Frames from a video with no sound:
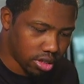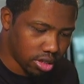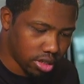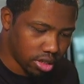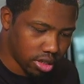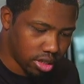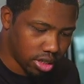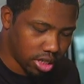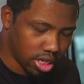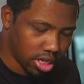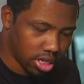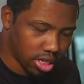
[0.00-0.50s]

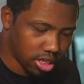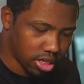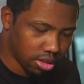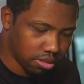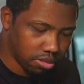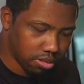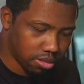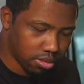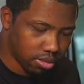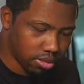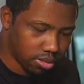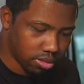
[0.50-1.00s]
thin up,
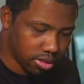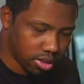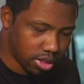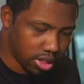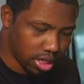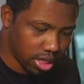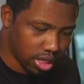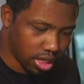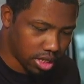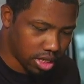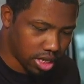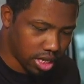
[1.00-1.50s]

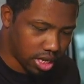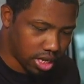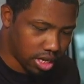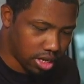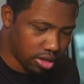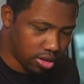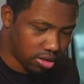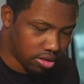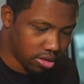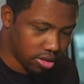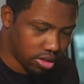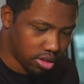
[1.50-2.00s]
thick
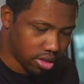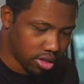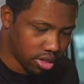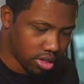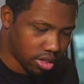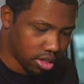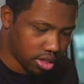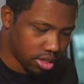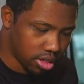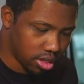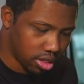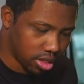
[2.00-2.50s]
down,
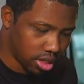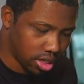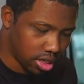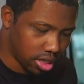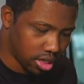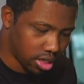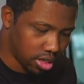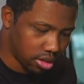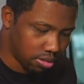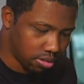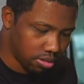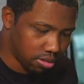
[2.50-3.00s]
thin
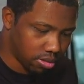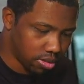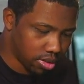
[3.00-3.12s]
up.